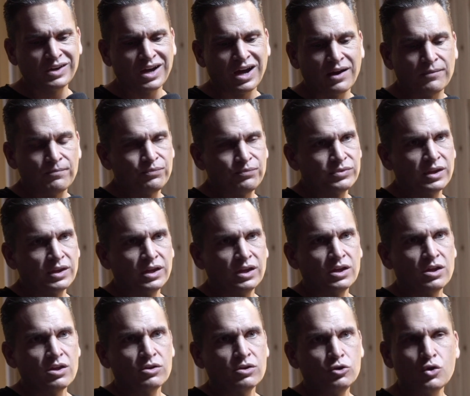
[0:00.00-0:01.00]
you've got
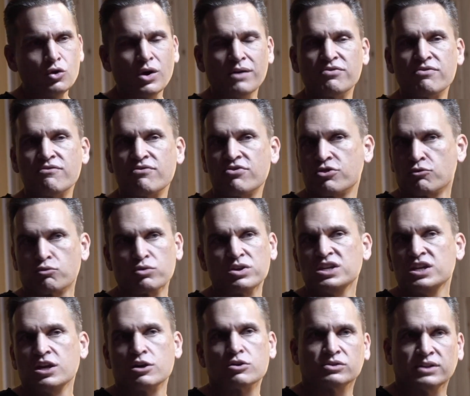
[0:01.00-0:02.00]
you have
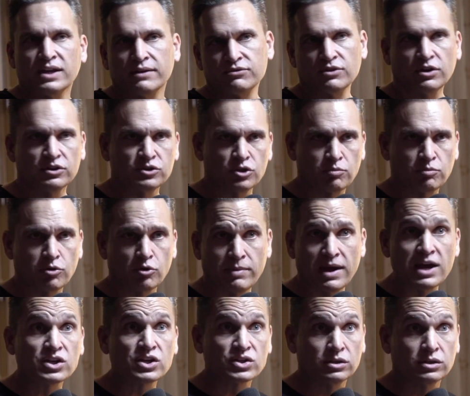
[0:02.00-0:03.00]
three years left on your
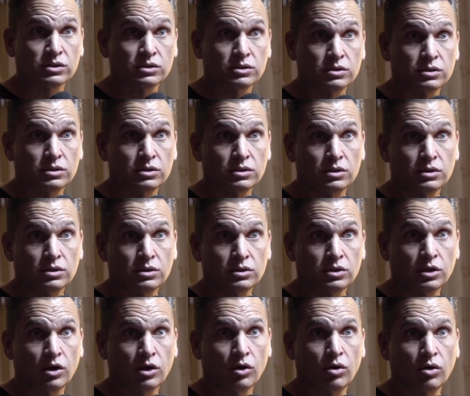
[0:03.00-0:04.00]
probation
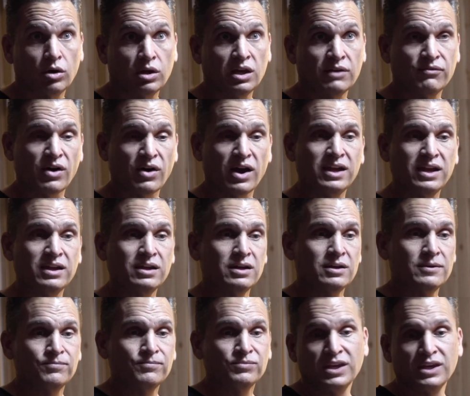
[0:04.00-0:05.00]
you know if i
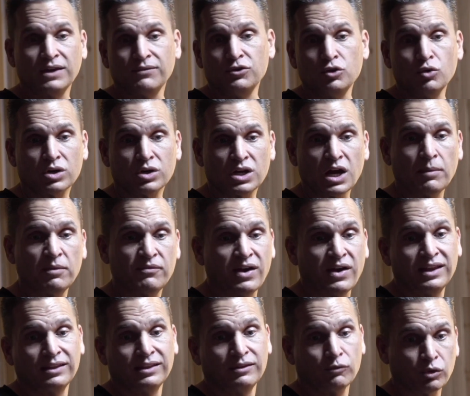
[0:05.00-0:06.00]
give you a cup.
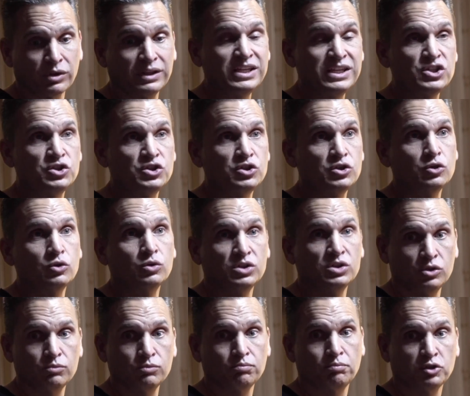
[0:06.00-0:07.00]
if I release
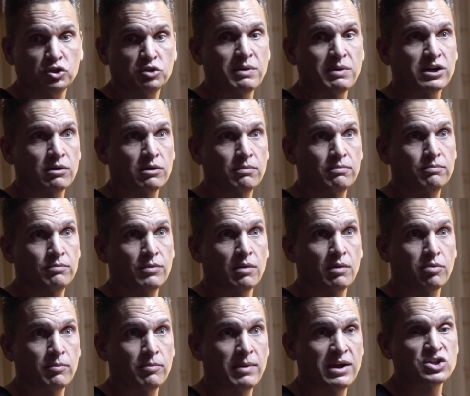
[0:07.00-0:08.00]
you and you put you back on,
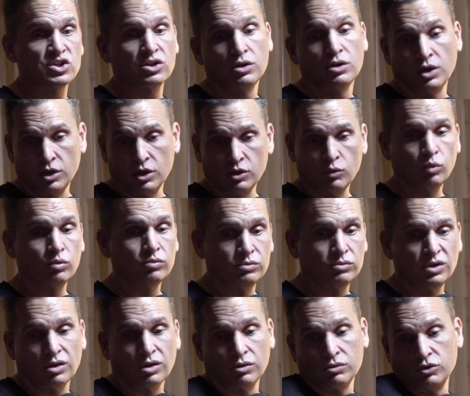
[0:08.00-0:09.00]
on probation,
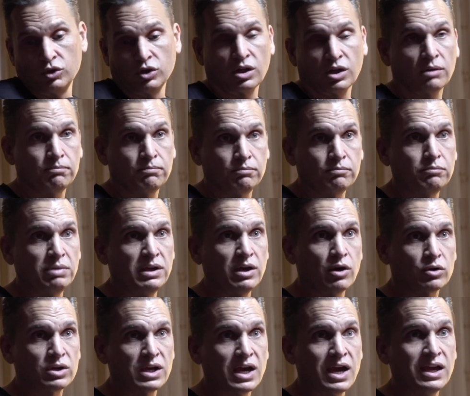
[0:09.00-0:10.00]
you know, you're going to
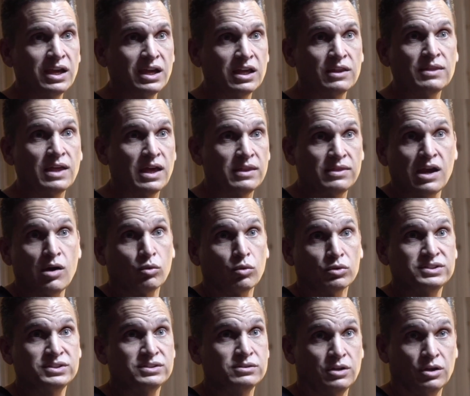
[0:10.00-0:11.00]
be okay. And they, they
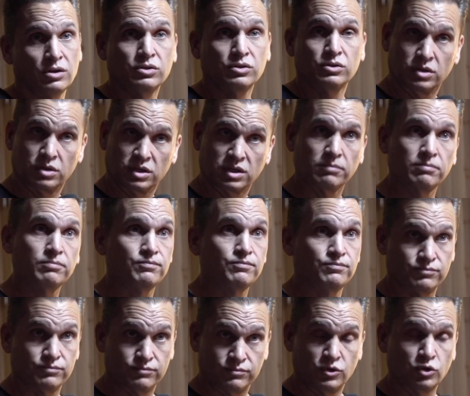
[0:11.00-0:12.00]
will, you know, you're going
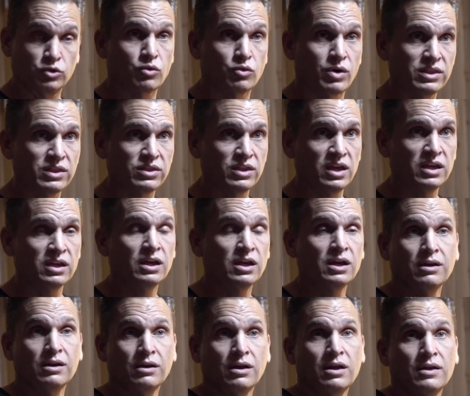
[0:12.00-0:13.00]
to do the right
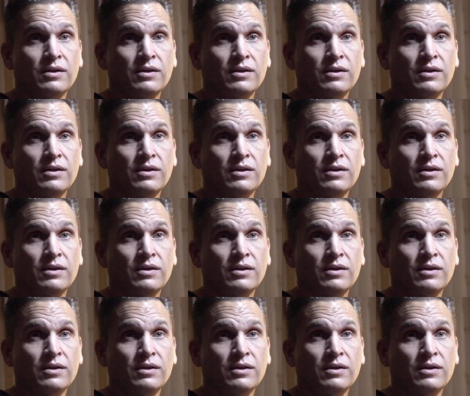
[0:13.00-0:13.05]
thing.